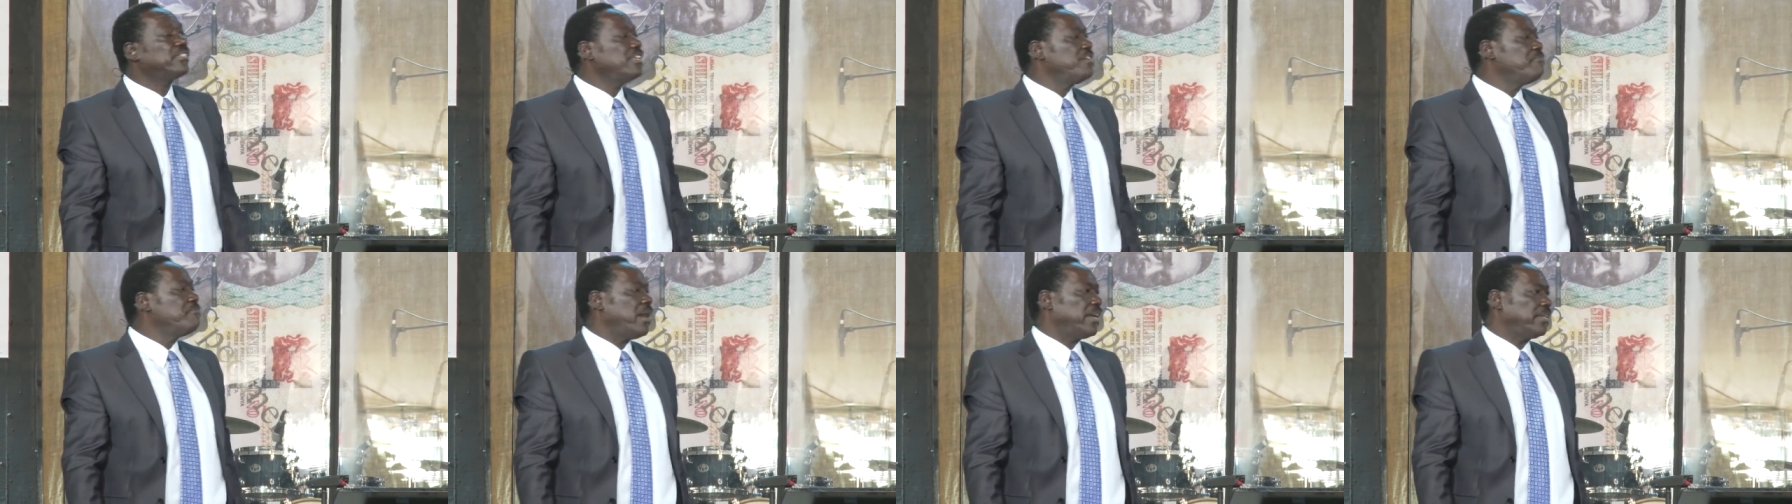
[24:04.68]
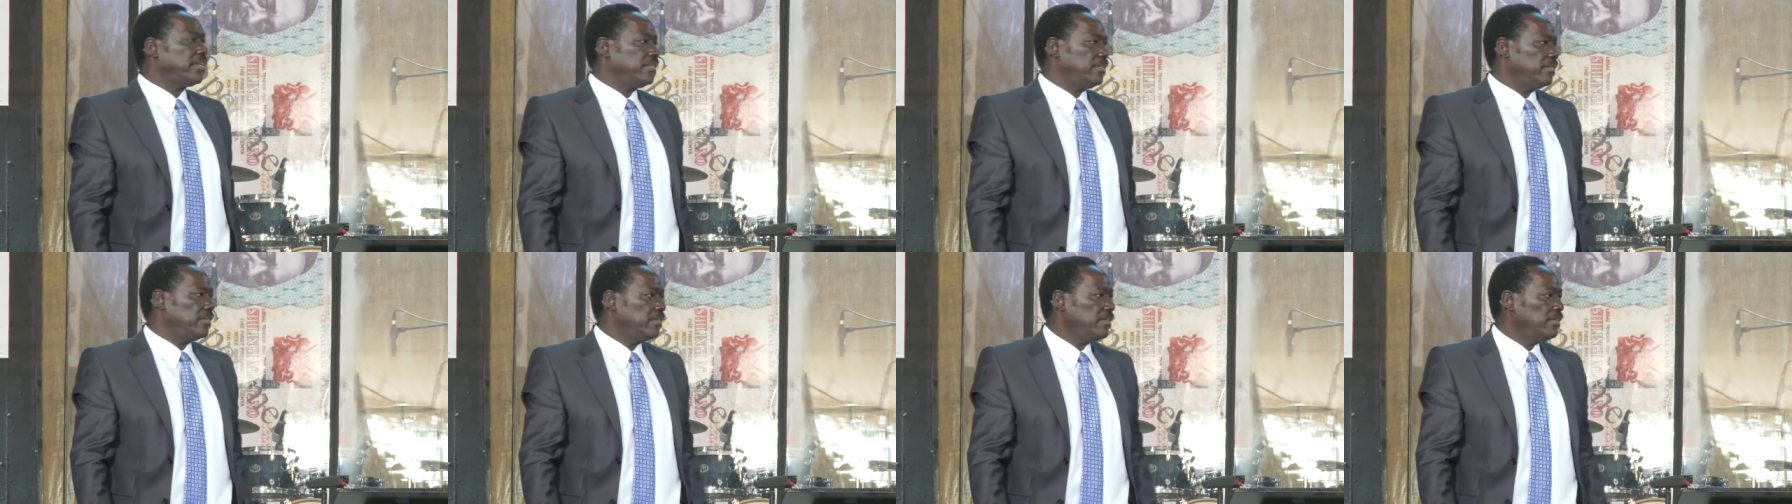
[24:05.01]
see
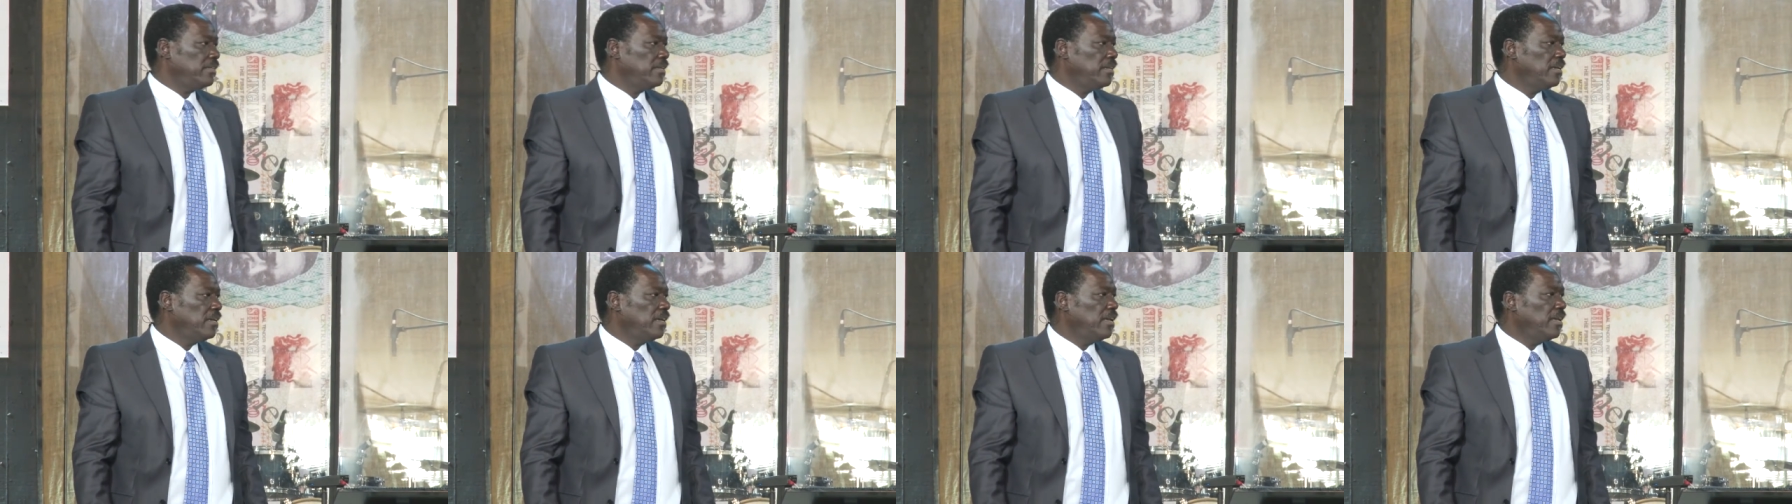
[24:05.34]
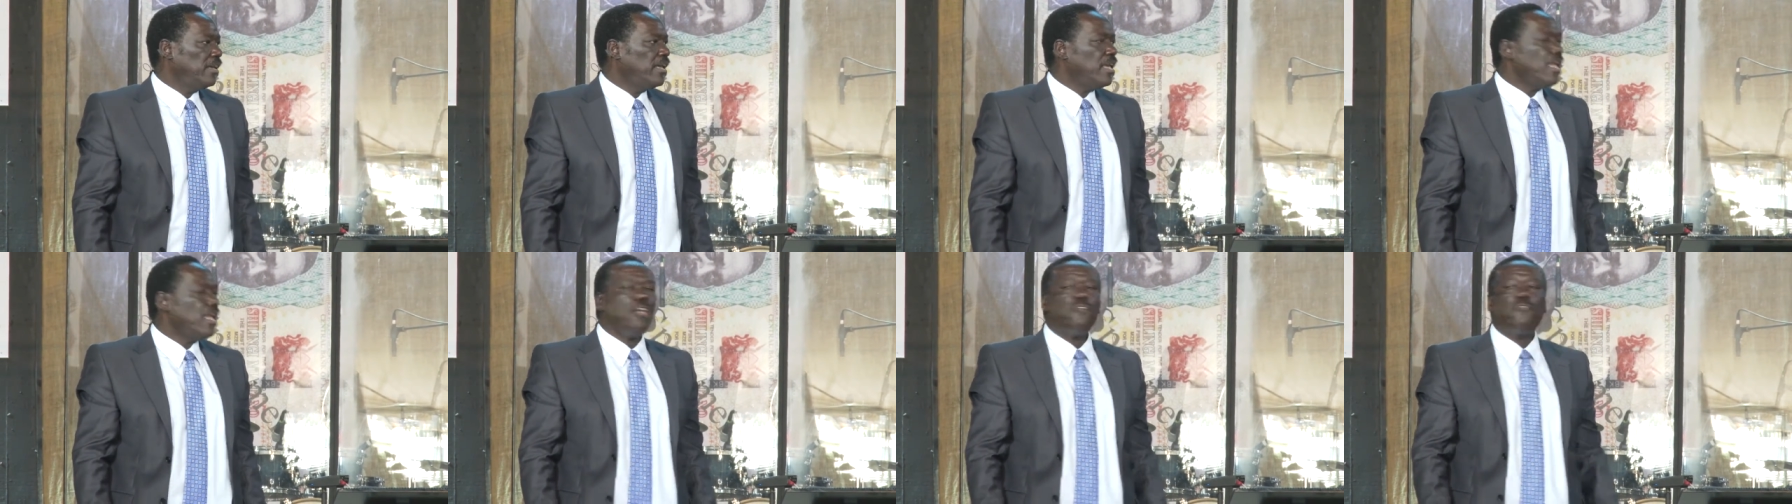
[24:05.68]
money.
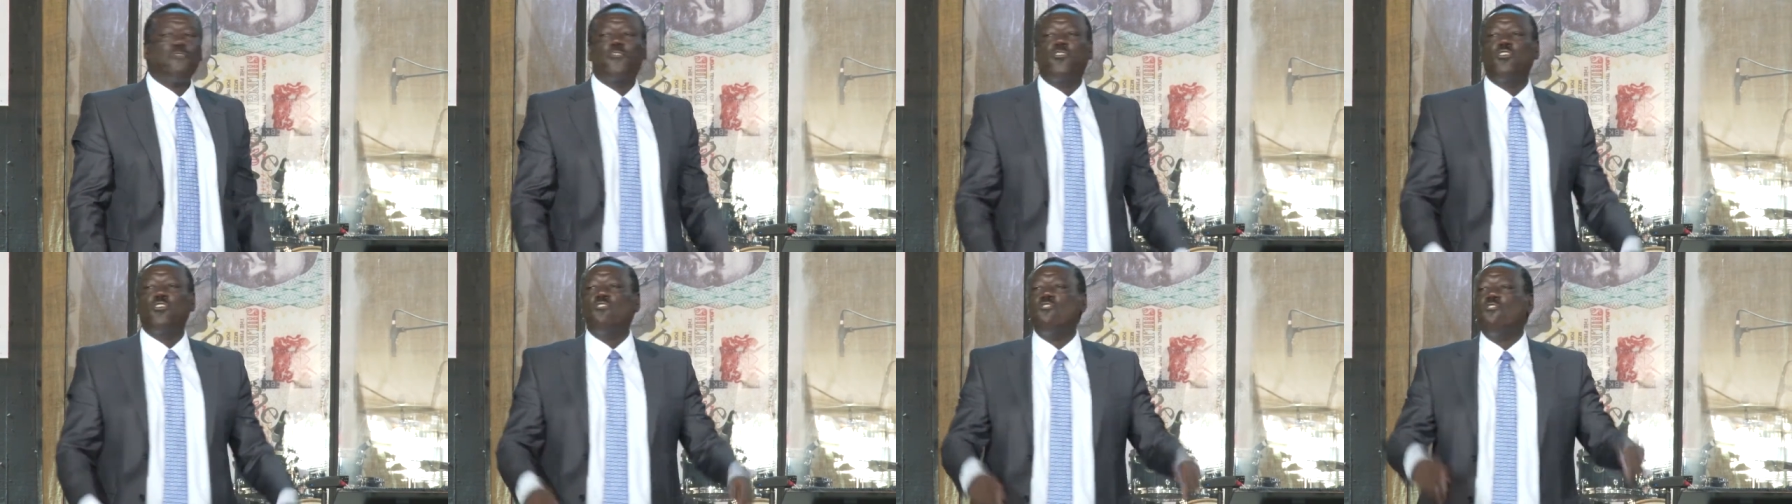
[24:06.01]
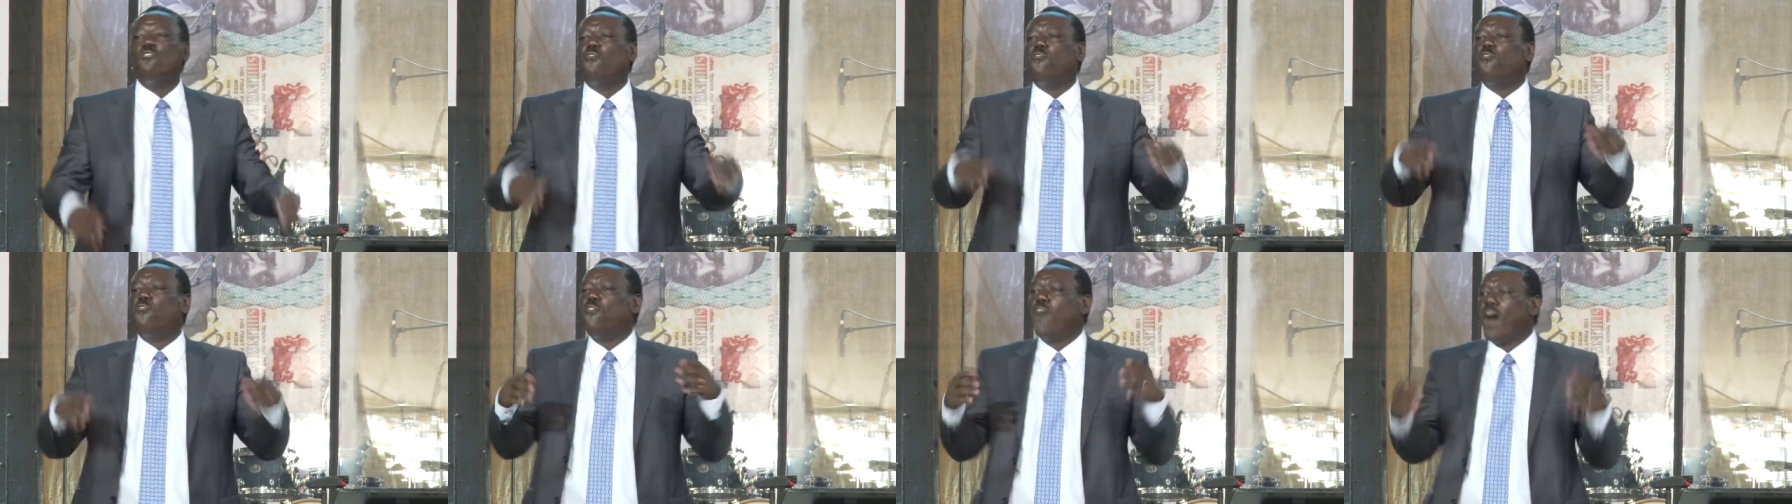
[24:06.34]
If
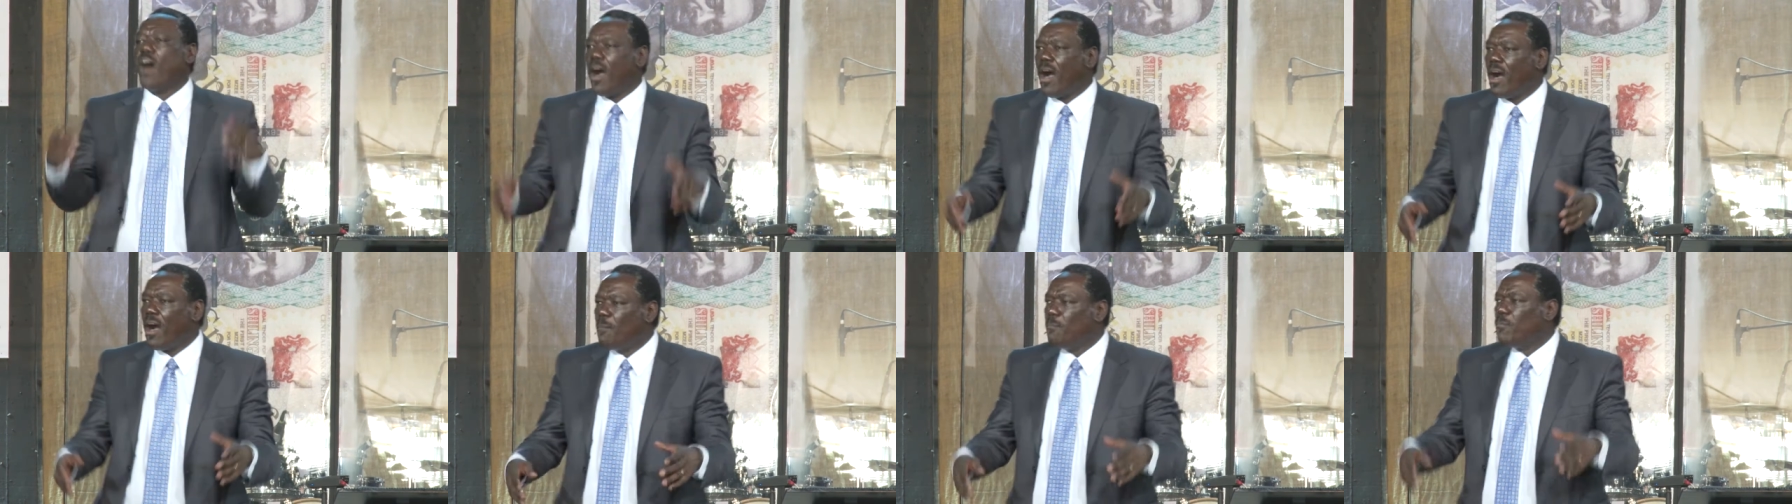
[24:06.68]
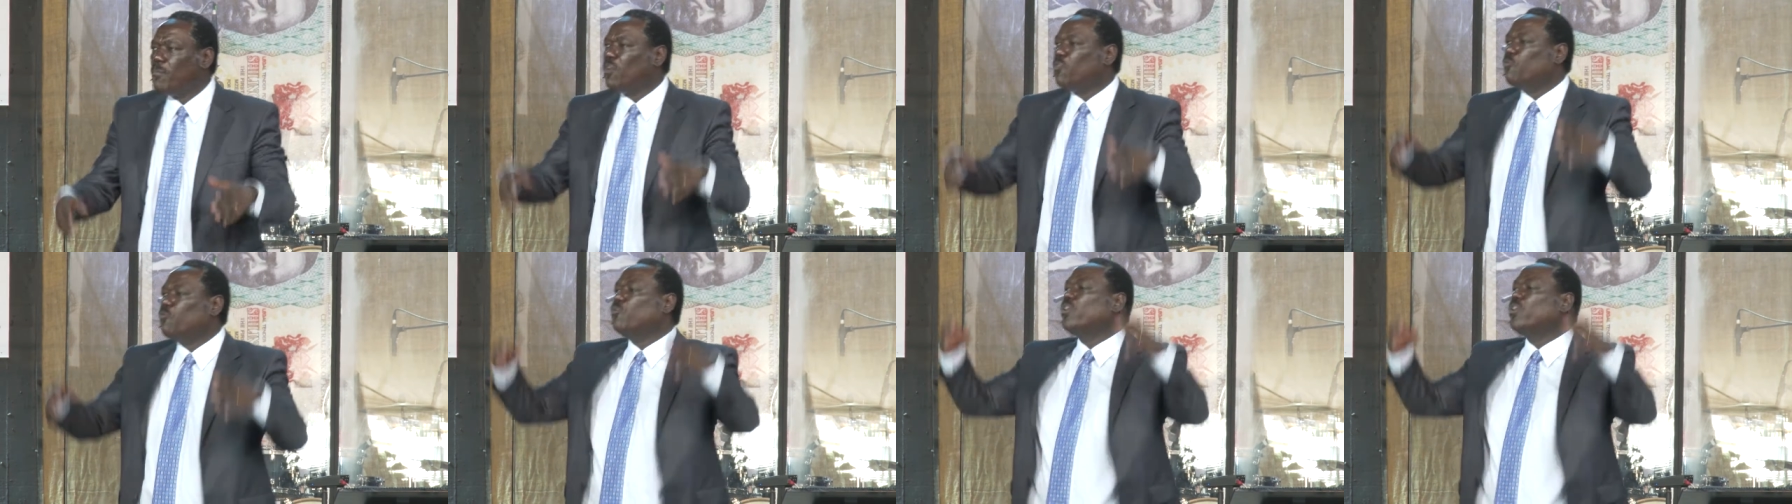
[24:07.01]
you farm